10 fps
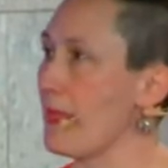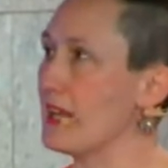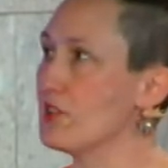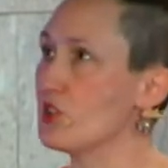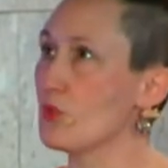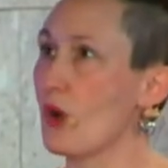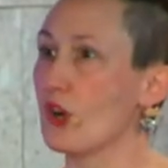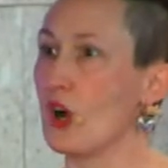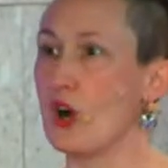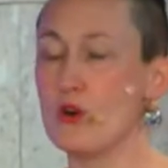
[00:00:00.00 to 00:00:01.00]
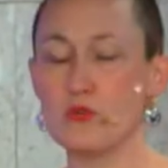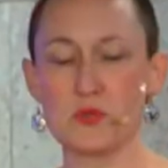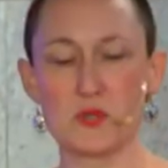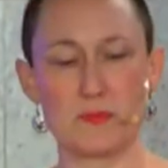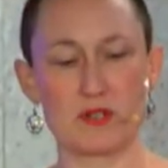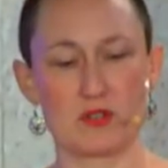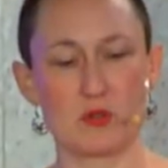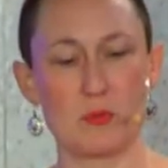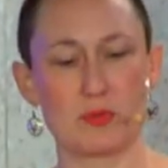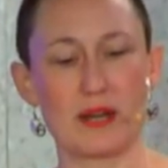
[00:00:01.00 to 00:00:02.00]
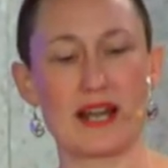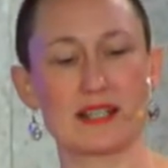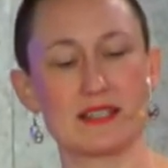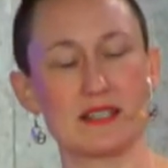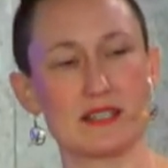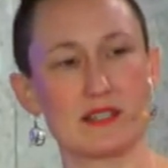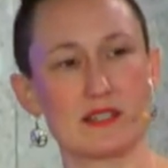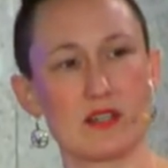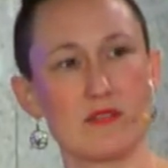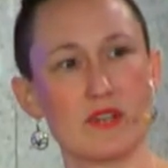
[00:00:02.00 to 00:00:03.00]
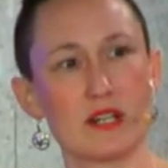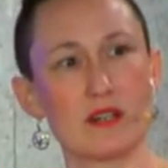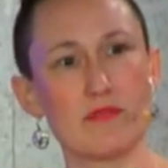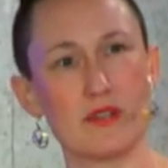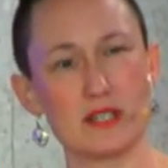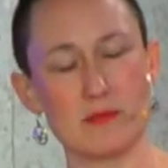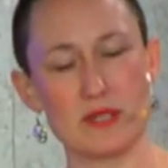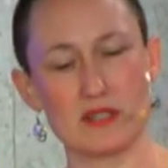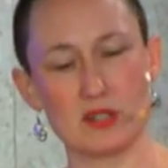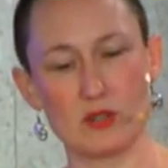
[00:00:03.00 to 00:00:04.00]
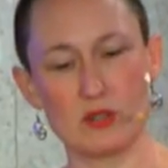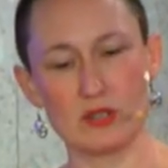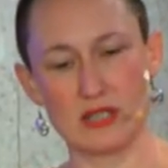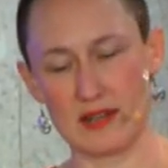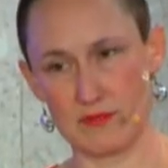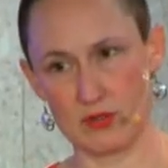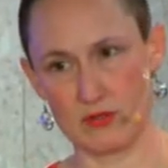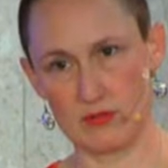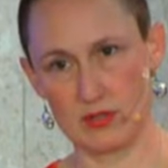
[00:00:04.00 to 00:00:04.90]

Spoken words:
into our own spiritual practice on a very fundamental level.